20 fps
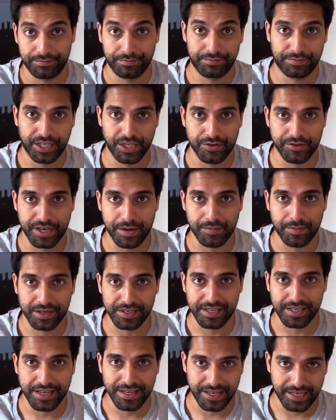The UK might
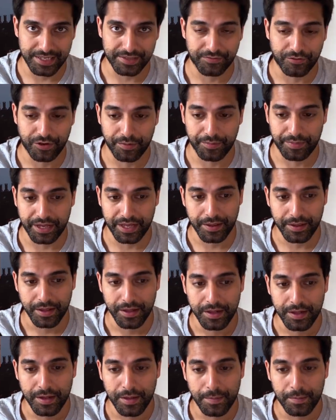say yes for a bit,
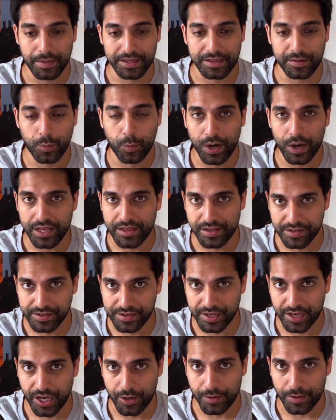but the way things are
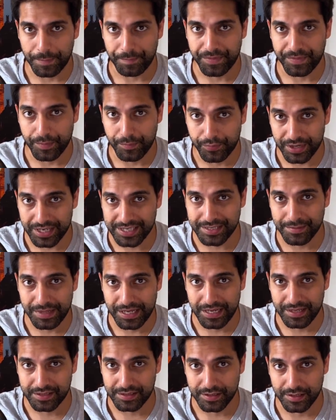going, the Brexit
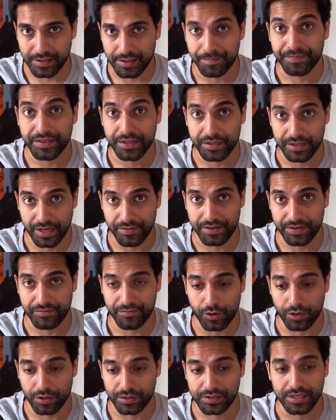minister, David
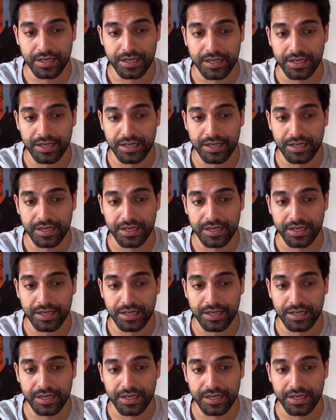Frost,